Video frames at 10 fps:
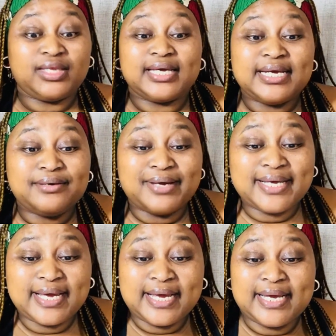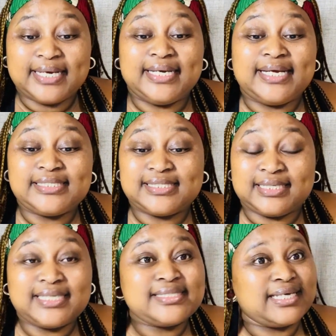Anyway,
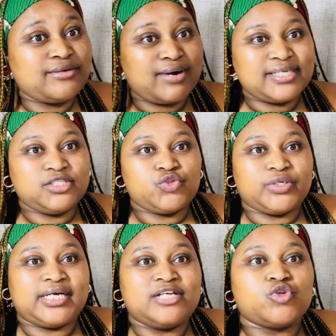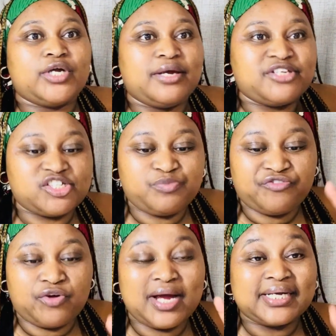let's get right into it, guys. Okay, just
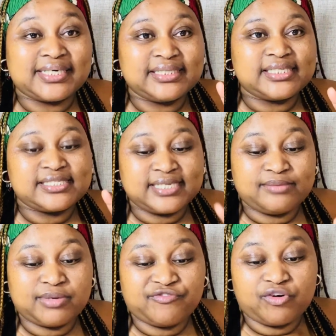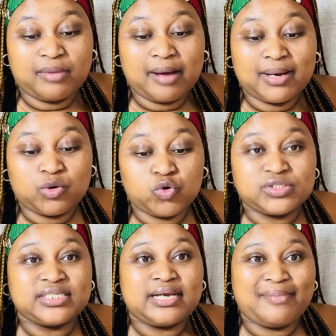before I read the statement from
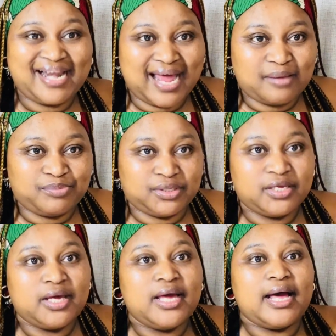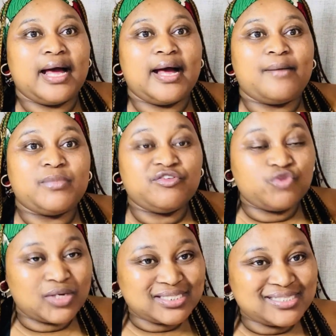Amakhosi Nabalapi, if
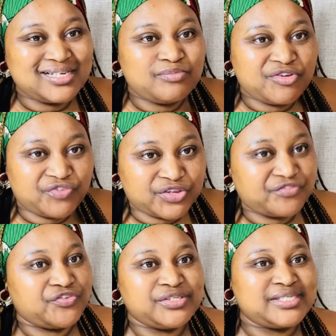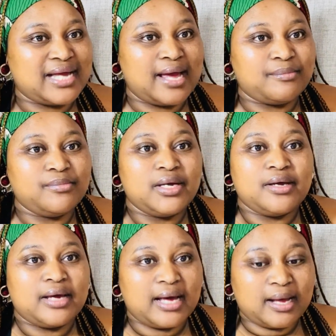you are seeing me for the first time,
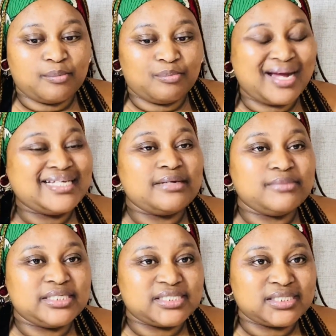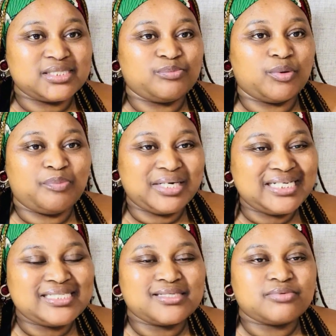my name is Zizipho.
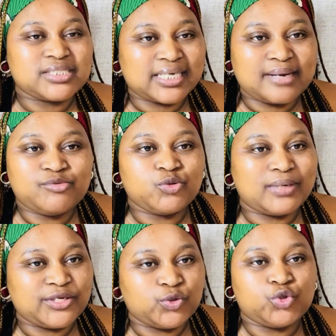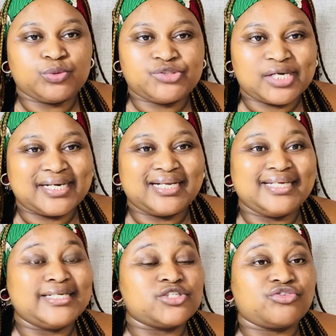Please subscribe to my YouTube channel.
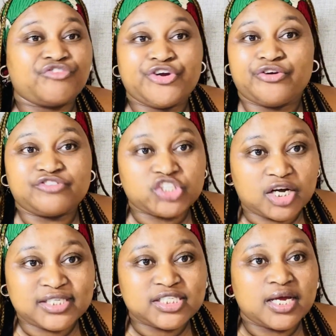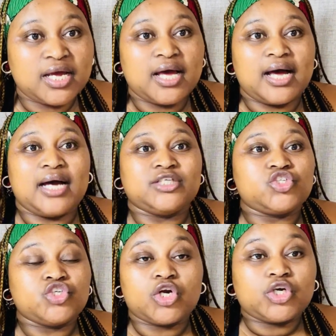It is free of charge.
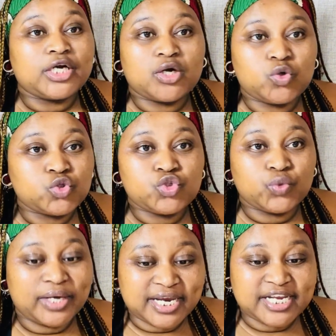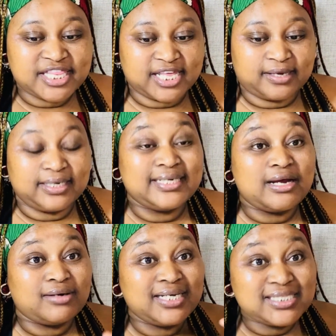It's not gonna cost you anything.
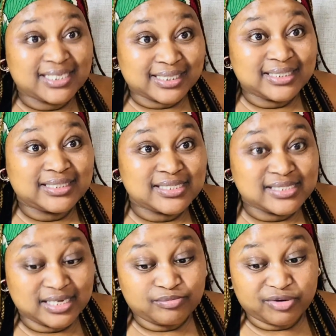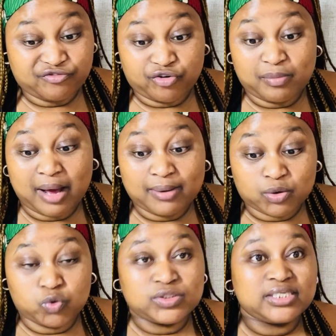Now let's read the statement from
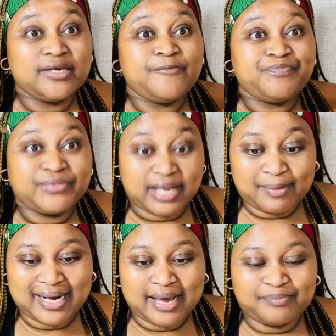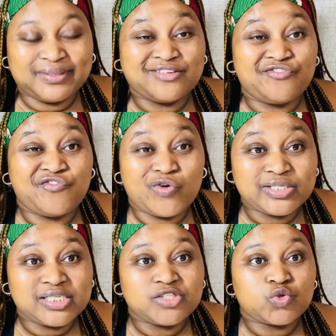Amakhosi Nabalapi. The
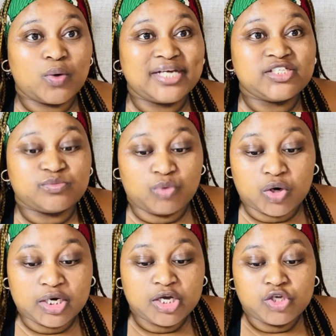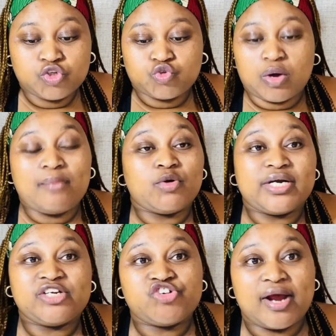font is quite small, so I'm
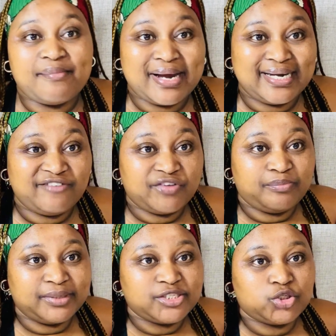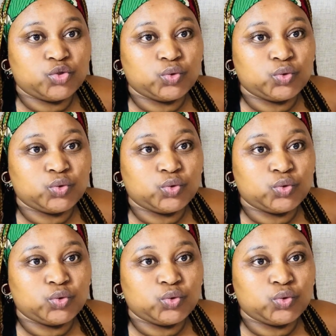gonna try my level best